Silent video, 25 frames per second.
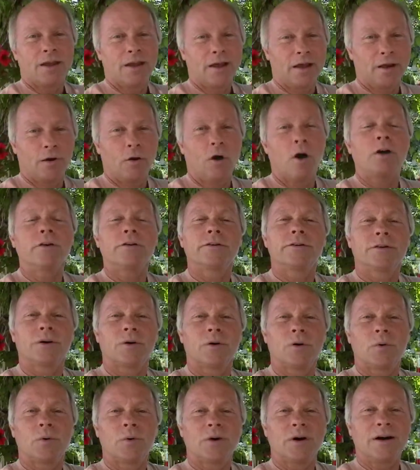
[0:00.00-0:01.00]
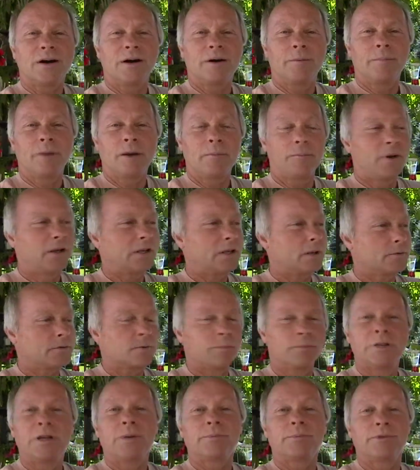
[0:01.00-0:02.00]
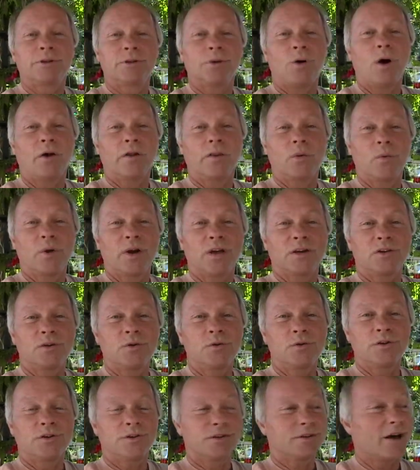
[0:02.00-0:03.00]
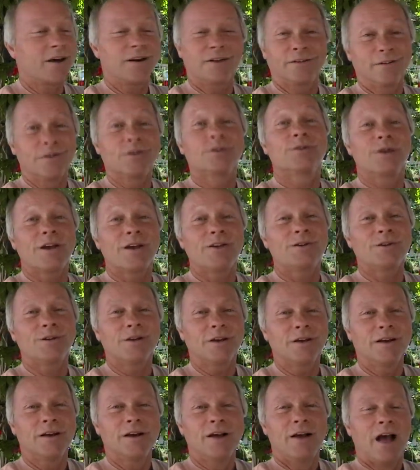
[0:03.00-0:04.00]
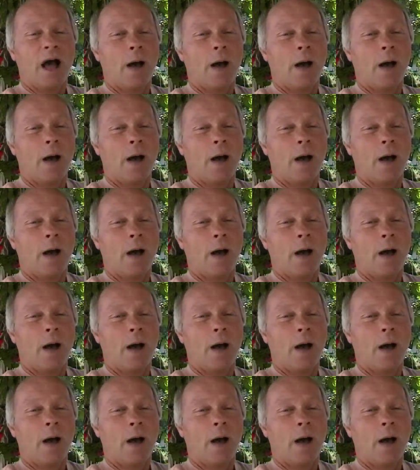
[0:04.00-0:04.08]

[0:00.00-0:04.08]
And also, um, I picked up some tips along the way too, just out of necessity.